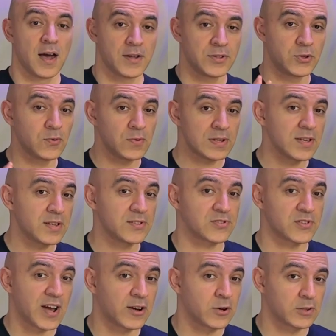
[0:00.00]
Do we need
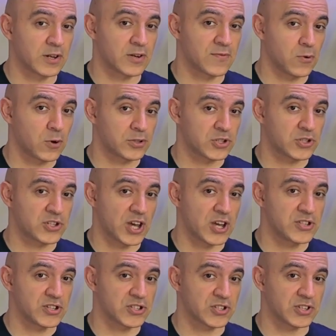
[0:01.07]
regular water
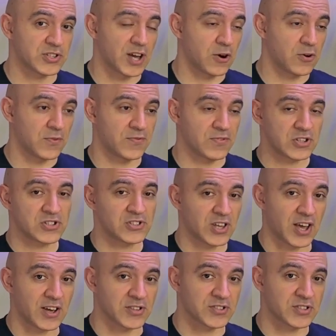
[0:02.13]
changes in our fish
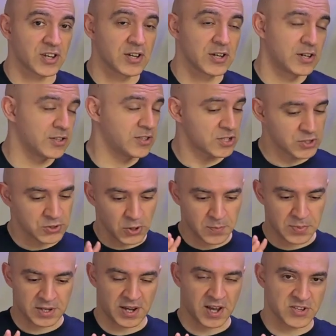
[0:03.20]
tanks? This
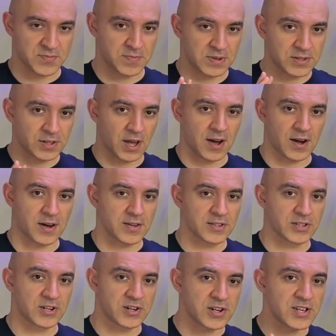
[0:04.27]
topic has been
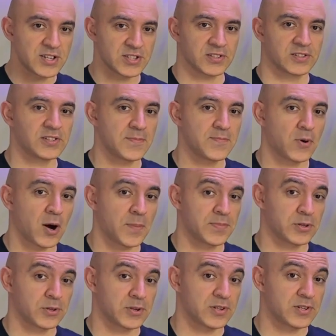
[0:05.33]
increasingly
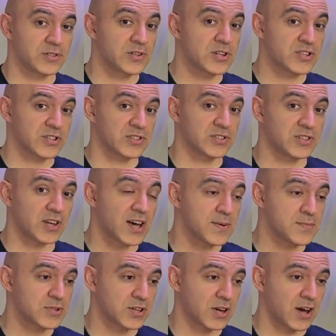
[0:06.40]
popular in recent
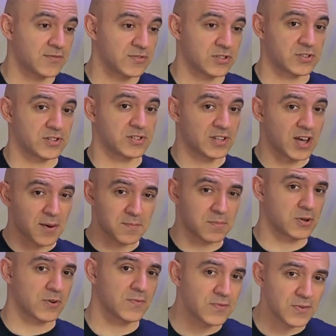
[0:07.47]
times after a
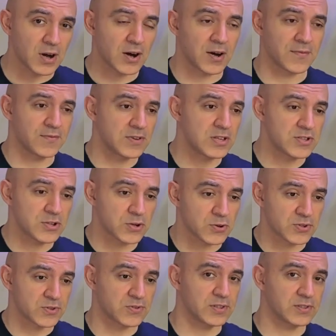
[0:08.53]
number of
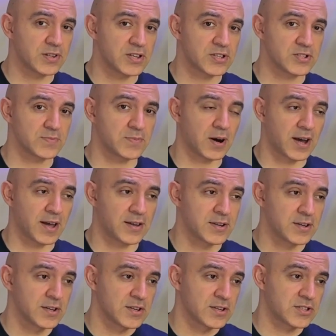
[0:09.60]
videos released by
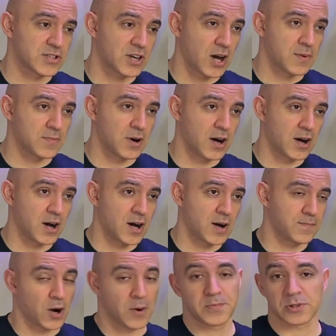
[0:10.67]
some
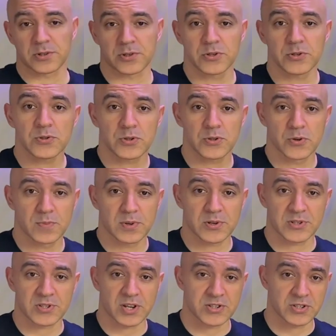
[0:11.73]
popular
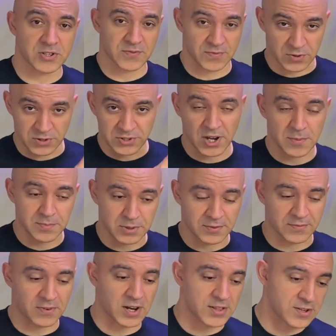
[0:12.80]
YouTubers, such as, for example,
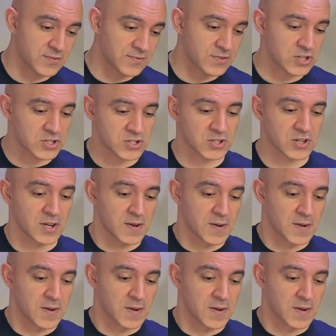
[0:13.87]
Fatherfish.